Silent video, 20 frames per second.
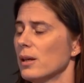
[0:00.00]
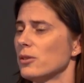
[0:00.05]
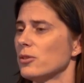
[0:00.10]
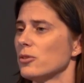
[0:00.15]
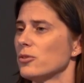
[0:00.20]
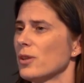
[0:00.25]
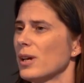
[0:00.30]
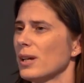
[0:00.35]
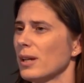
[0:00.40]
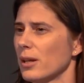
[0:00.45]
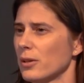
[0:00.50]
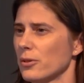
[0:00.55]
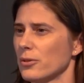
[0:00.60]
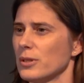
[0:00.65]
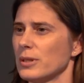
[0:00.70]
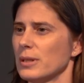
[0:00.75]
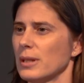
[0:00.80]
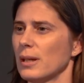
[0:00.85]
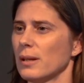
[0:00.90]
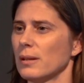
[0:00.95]
to try to
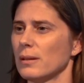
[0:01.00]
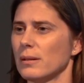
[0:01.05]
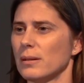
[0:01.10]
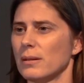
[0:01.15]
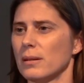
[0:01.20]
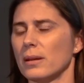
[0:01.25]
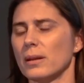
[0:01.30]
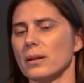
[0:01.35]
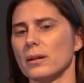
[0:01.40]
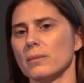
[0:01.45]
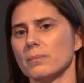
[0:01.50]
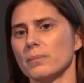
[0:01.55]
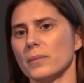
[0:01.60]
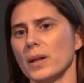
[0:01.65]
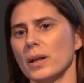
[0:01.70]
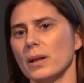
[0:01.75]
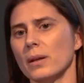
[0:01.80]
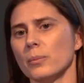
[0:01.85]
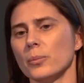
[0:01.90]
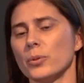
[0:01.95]
understand the
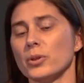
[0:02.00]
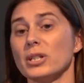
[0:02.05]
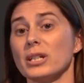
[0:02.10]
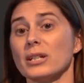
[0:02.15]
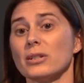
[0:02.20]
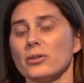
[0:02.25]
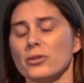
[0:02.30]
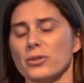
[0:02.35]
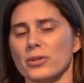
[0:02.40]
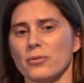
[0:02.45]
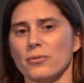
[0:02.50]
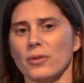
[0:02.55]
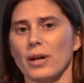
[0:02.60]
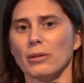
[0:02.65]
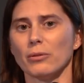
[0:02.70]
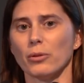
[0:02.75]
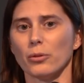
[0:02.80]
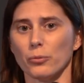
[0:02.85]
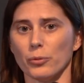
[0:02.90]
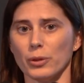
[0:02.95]
predictors of
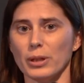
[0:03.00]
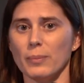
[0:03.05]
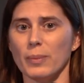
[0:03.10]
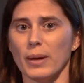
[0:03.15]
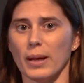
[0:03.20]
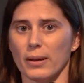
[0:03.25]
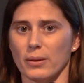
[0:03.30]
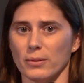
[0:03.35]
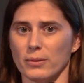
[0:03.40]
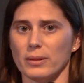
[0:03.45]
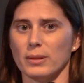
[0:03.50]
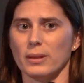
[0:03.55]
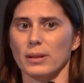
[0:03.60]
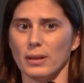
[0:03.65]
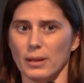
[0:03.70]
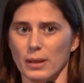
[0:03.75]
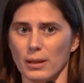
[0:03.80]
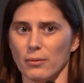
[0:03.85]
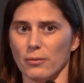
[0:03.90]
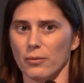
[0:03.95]
viral rebound
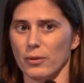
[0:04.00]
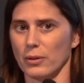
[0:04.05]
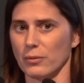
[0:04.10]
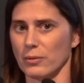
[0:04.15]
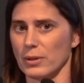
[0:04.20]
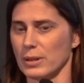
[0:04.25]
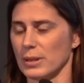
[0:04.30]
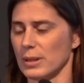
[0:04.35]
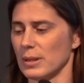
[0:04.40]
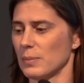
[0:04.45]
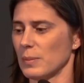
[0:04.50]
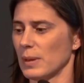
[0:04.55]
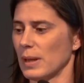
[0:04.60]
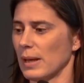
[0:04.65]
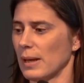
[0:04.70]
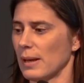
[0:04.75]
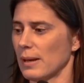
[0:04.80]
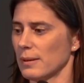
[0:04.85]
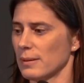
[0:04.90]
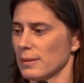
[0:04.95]
in infant rhesus
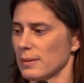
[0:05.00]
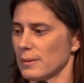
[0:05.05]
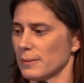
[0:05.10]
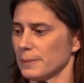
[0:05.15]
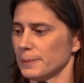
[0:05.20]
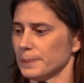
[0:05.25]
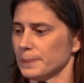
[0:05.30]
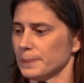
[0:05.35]
macaques.